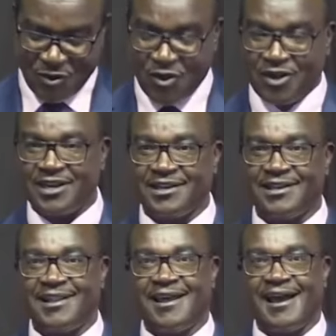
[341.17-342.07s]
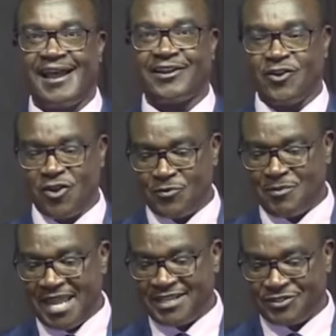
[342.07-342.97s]
all, and God
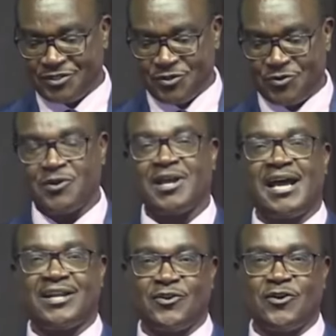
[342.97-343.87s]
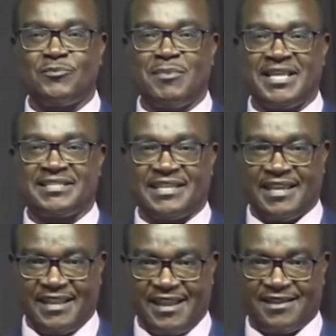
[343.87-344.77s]
bless you, and God bless
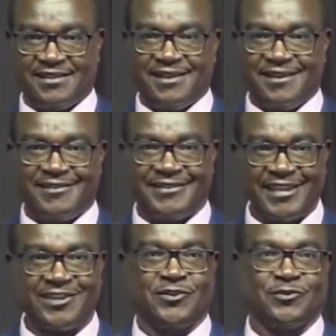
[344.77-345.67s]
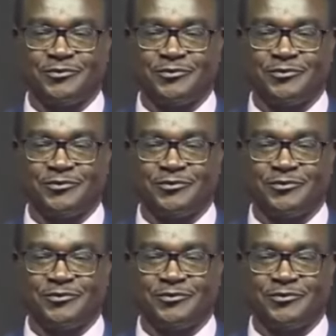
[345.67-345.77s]
Kenya. Thank you.